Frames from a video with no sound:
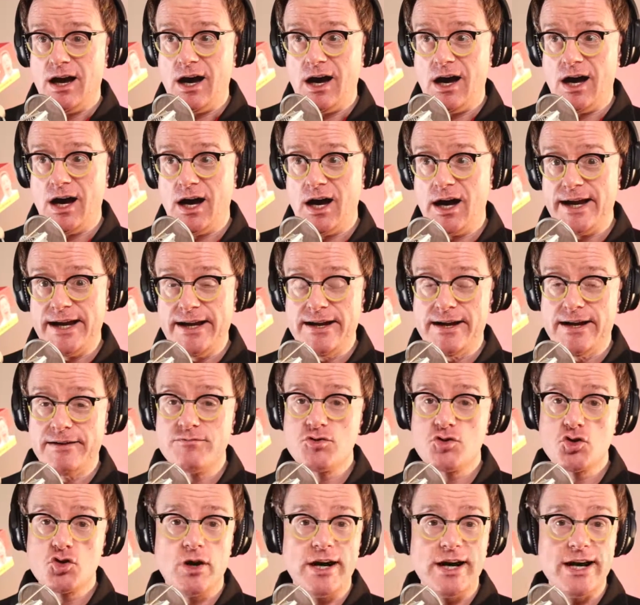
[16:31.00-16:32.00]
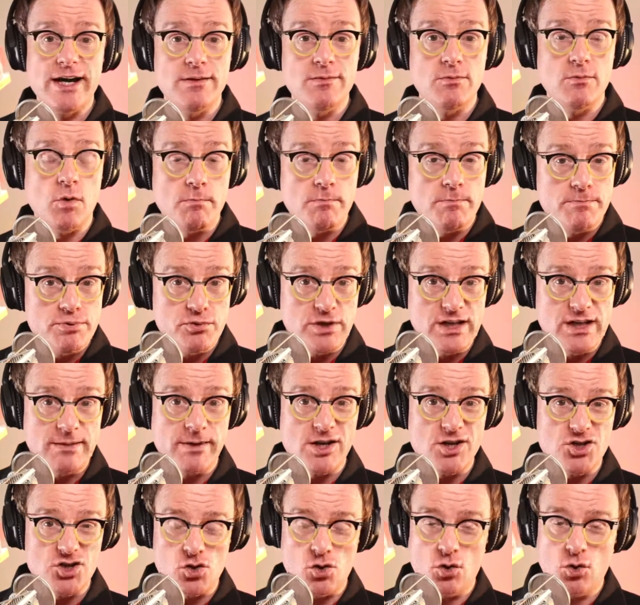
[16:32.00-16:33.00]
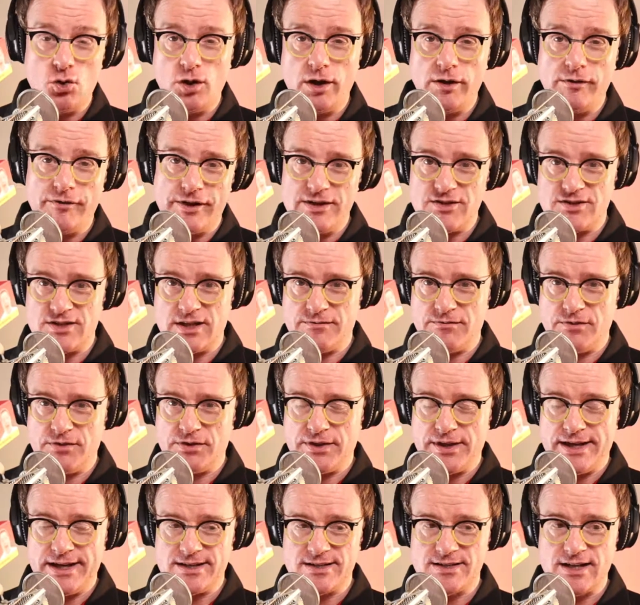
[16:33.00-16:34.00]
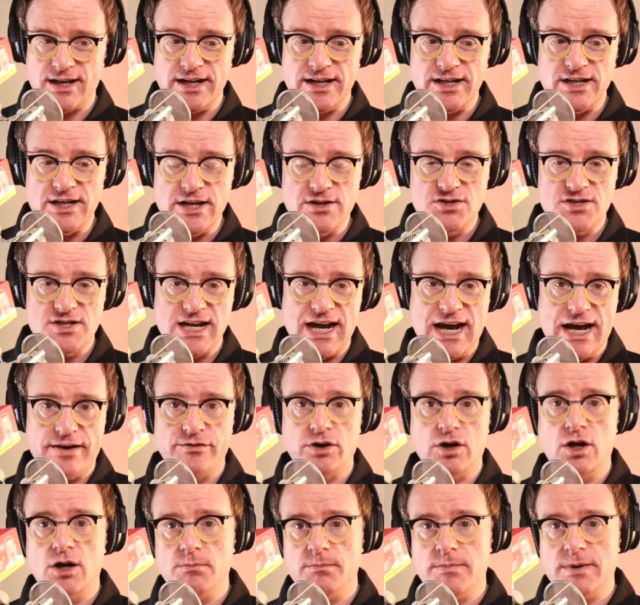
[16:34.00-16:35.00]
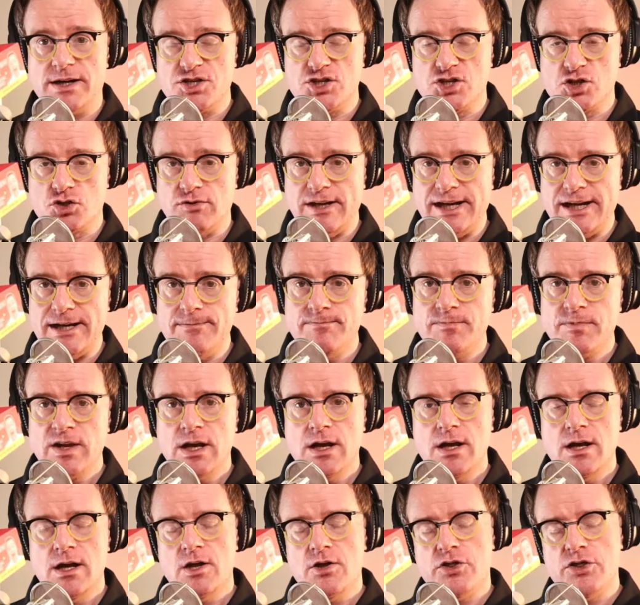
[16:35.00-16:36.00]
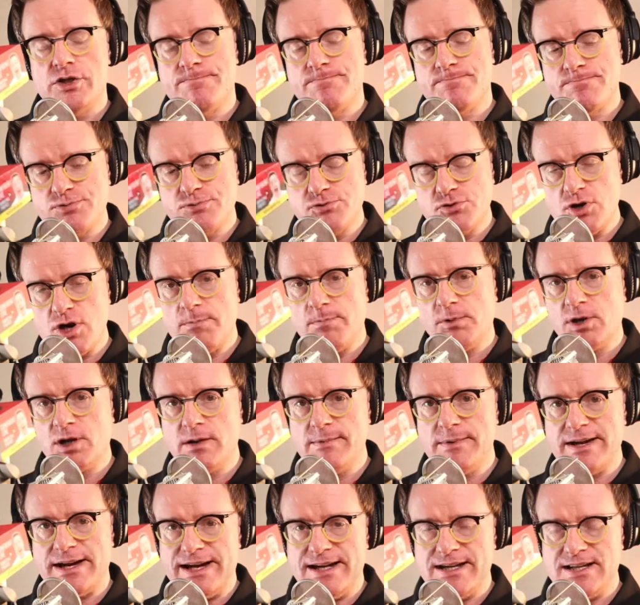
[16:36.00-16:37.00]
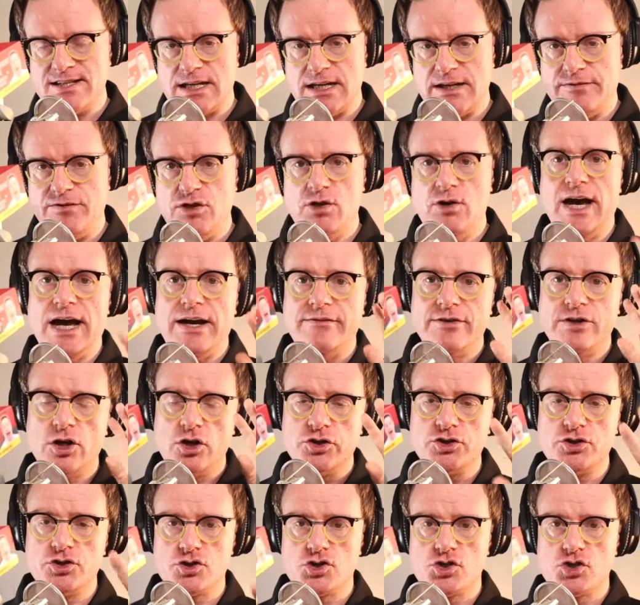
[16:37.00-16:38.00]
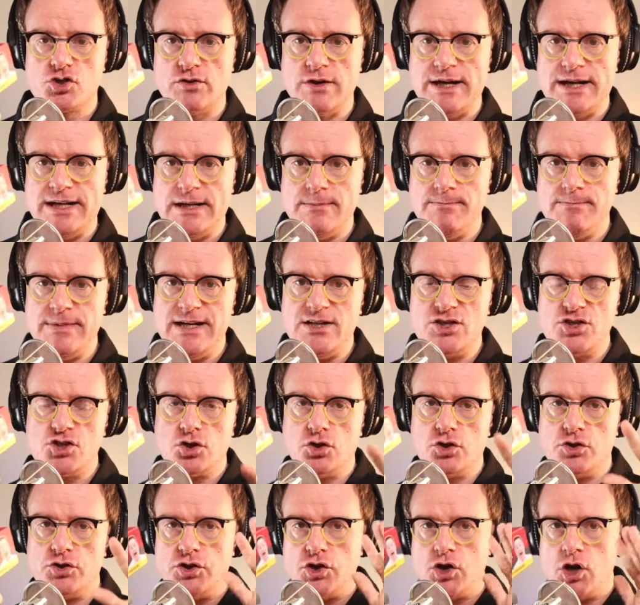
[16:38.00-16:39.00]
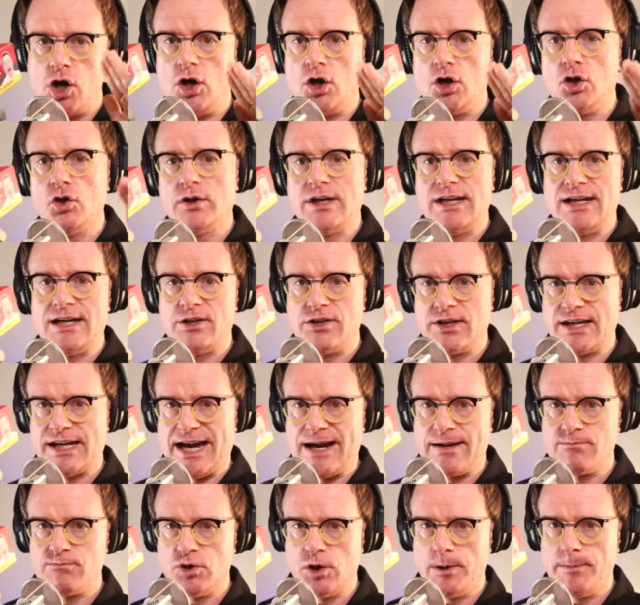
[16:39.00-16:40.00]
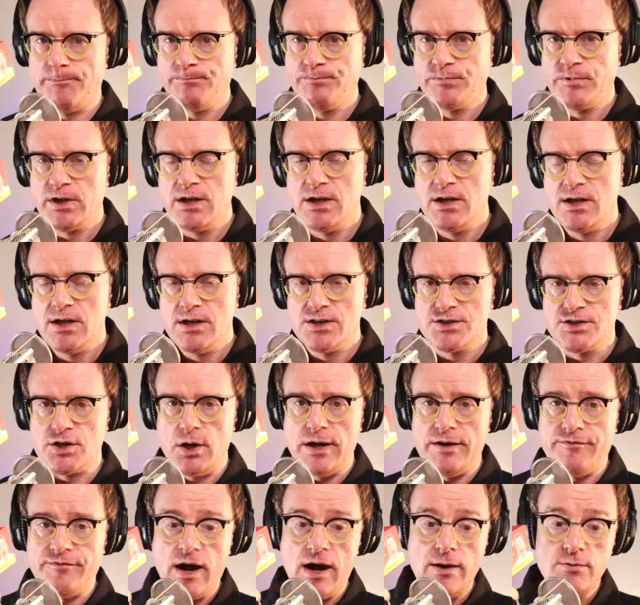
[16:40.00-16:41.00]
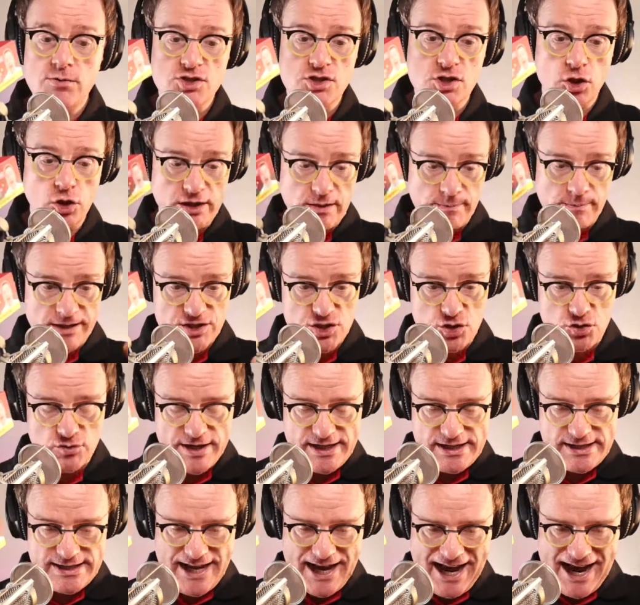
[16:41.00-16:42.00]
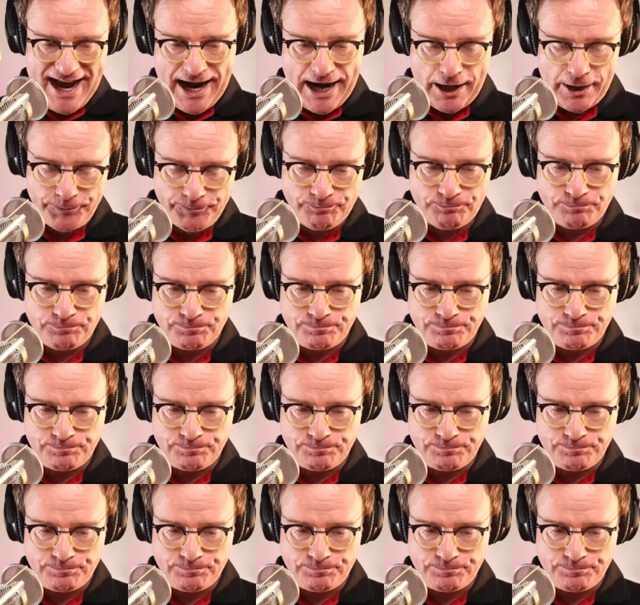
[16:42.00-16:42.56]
I have tried pretty much all of those different things. I used to have it on my screen. The problem is, if you have it on your screen, it means you're not looking at the camera. So if I was to look at my screen now,